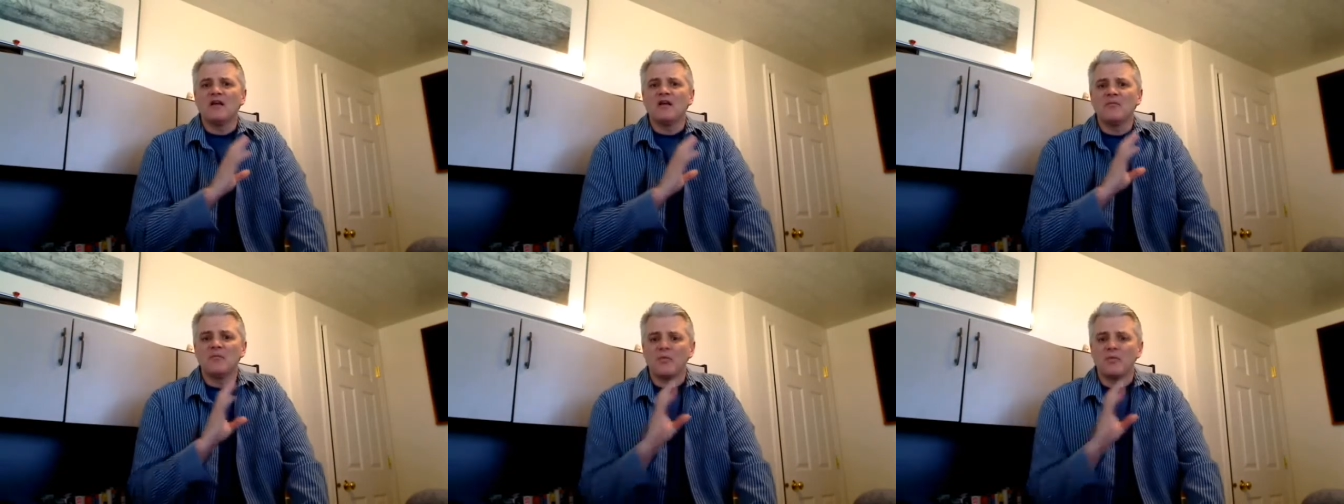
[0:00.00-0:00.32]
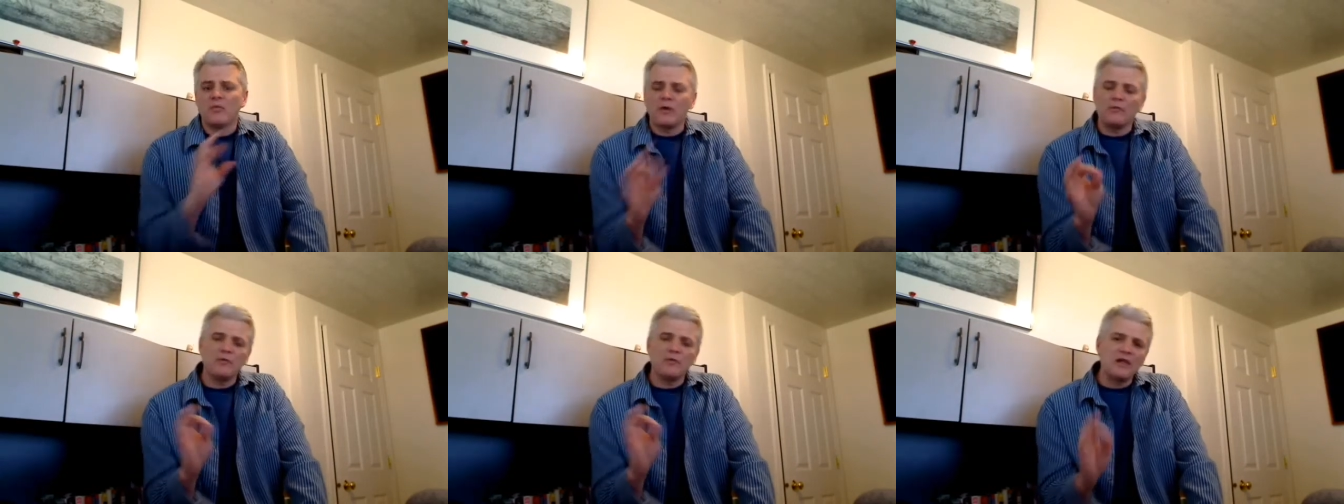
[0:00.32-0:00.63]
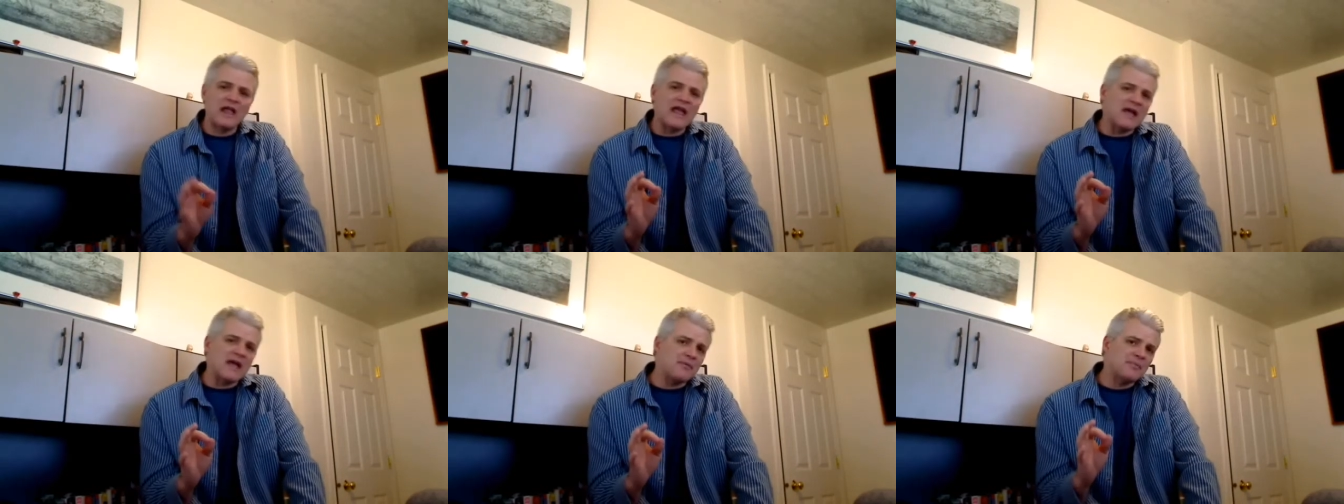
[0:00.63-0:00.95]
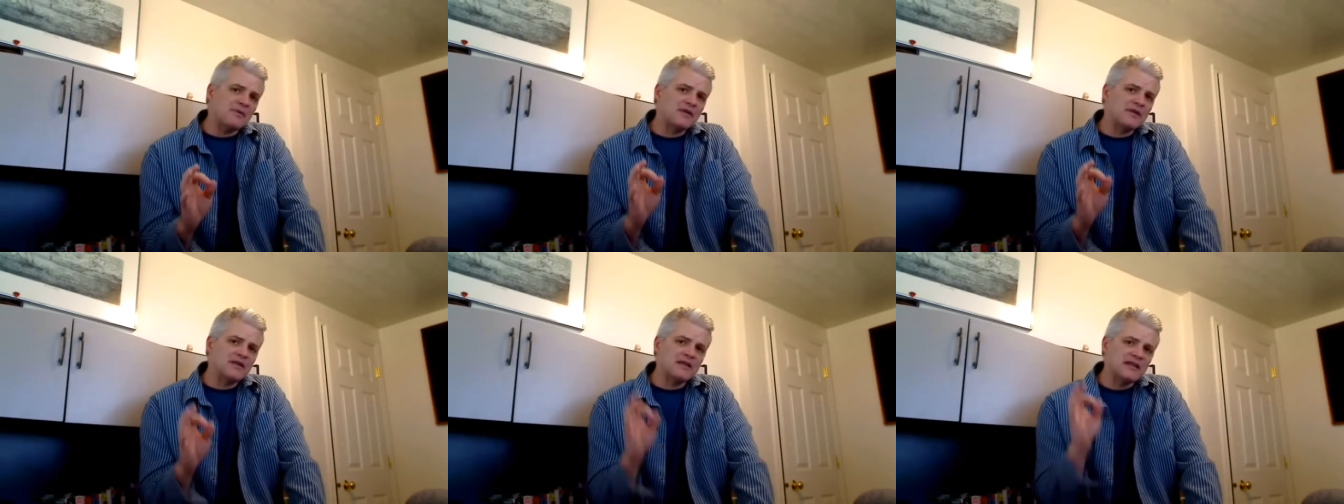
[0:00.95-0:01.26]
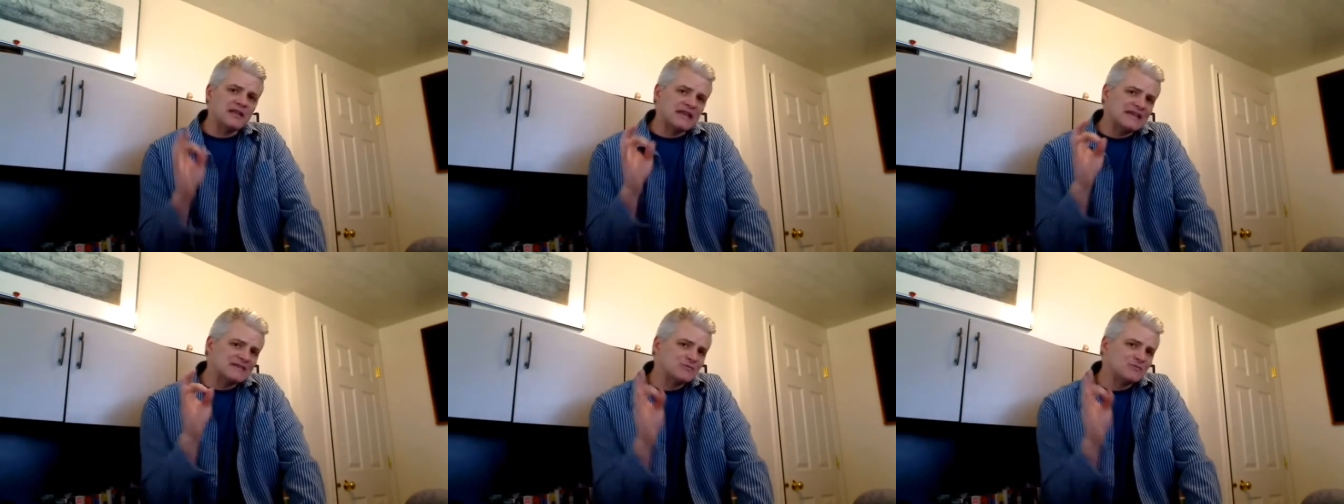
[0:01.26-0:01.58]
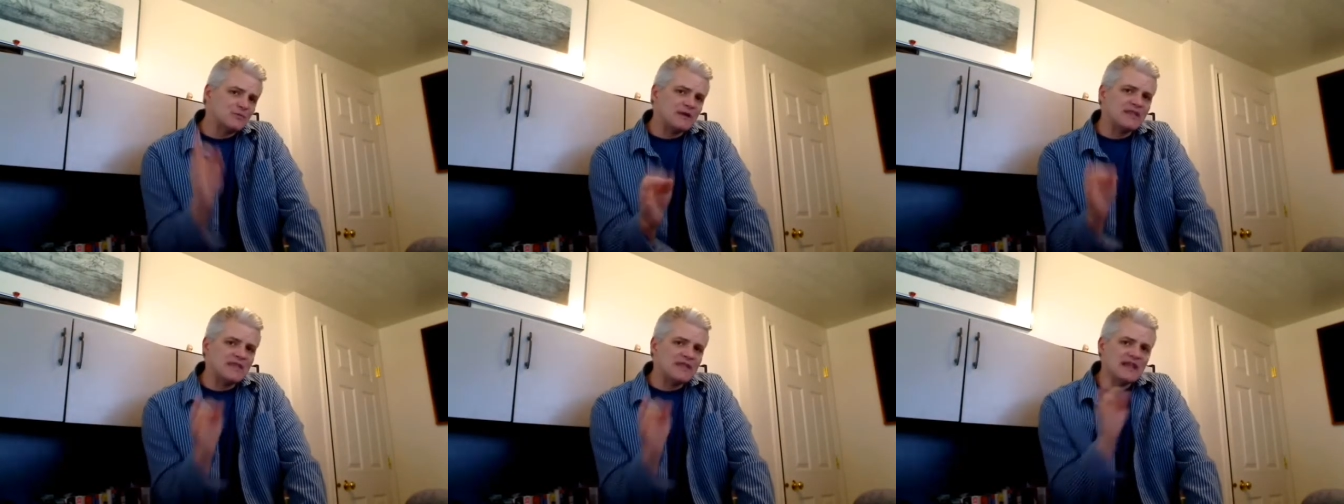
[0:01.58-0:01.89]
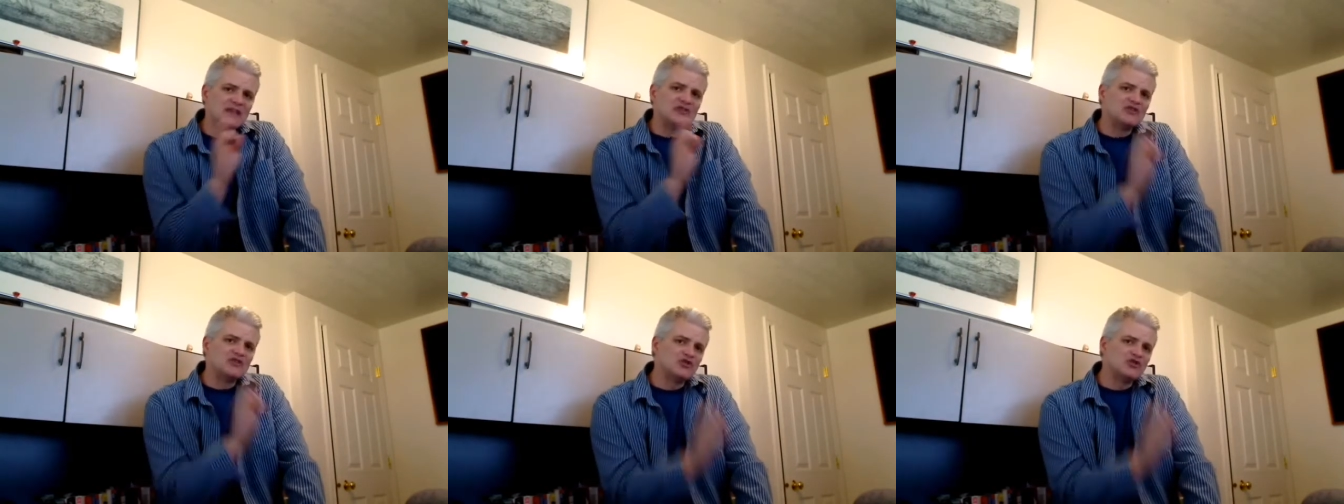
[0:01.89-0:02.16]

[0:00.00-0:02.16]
But what will happen is when they